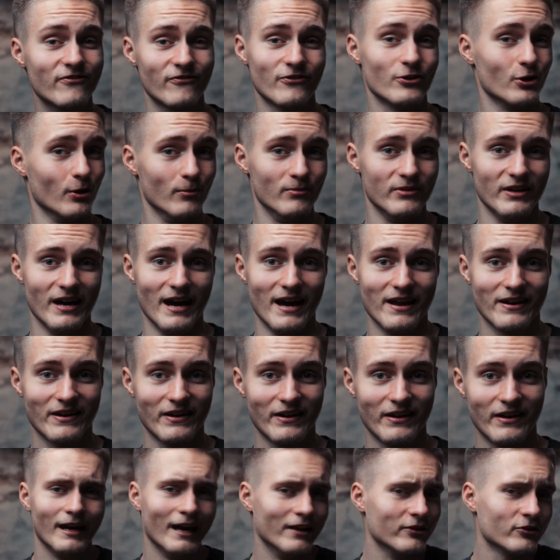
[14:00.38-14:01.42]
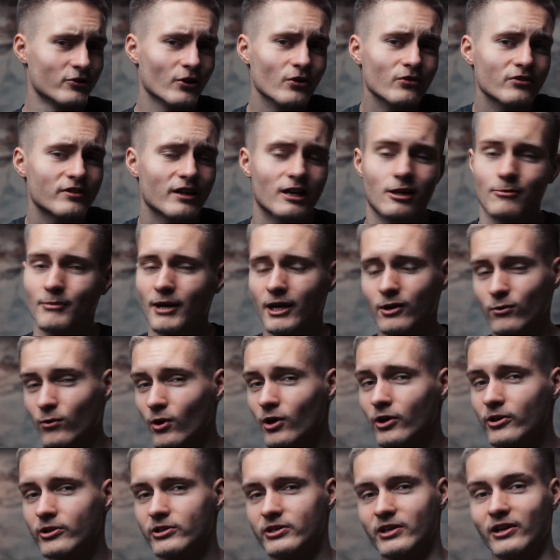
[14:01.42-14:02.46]
from that. And don't take my
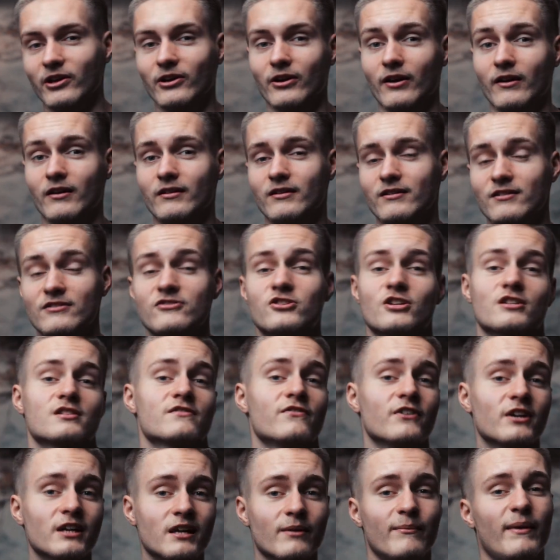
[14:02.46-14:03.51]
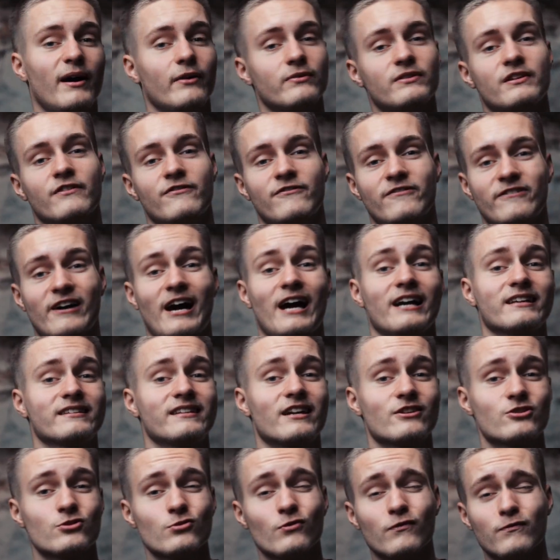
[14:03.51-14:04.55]
word here. Just think about the fact
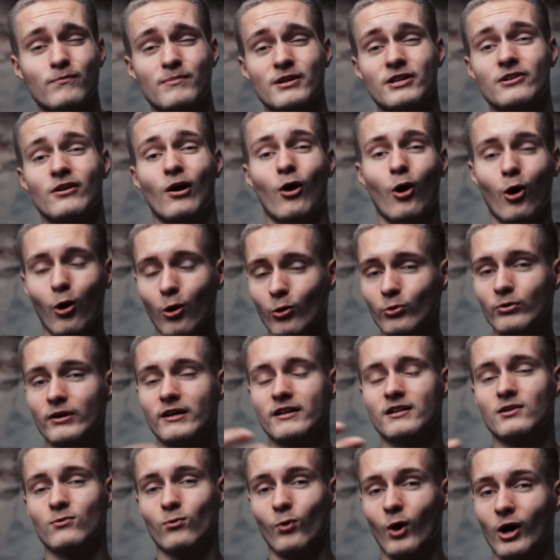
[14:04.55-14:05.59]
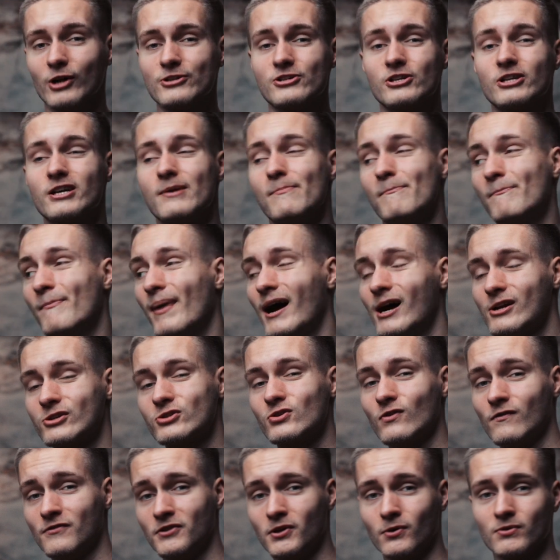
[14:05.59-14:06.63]
that you've been already watching a bunch
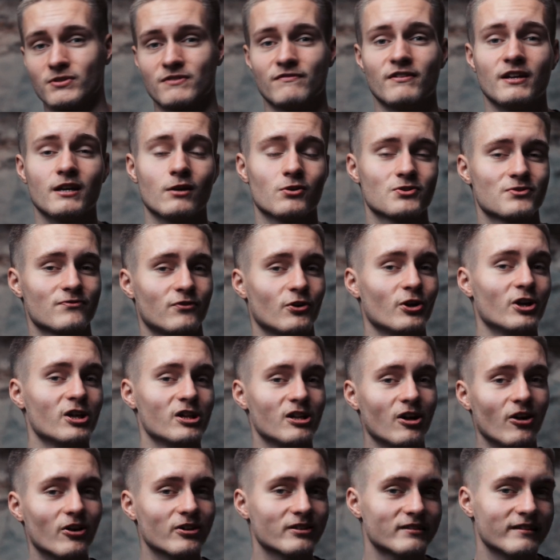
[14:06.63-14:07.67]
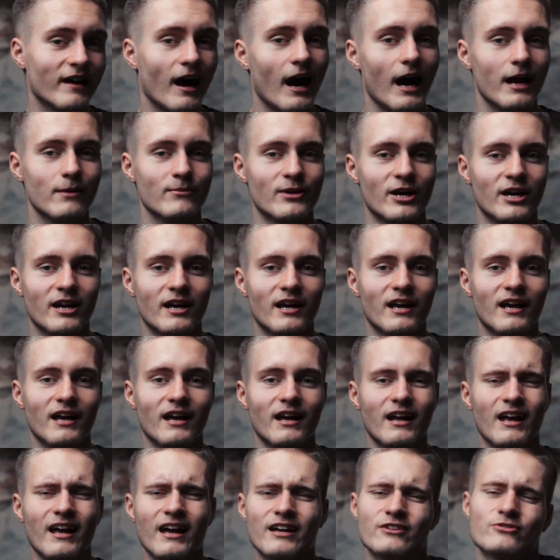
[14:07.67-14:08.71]
of those videos for a long time
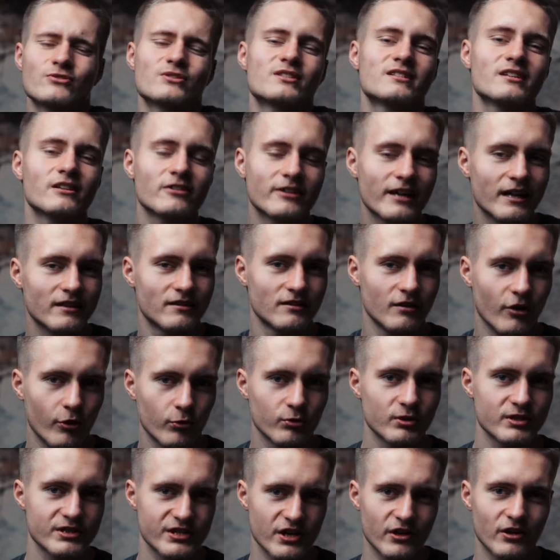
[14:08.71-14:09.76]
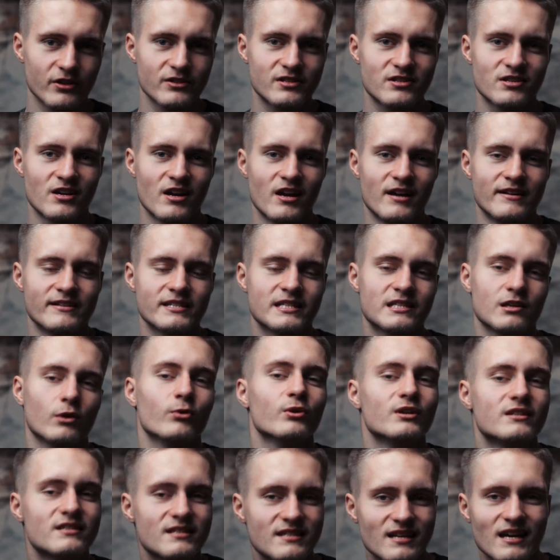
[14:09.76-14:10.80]
and you still get no results,
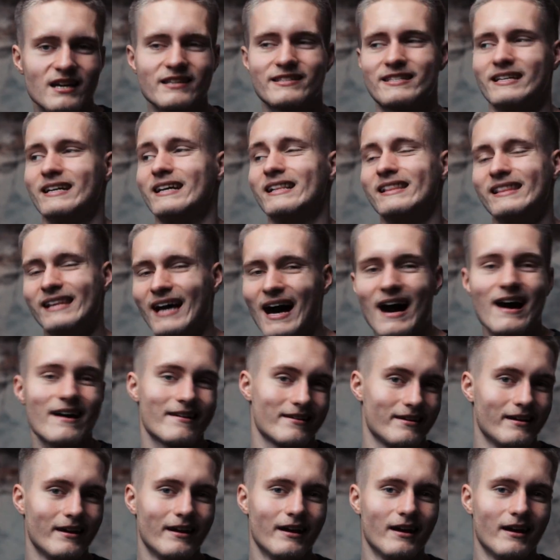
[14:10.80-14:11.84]
so it says a lot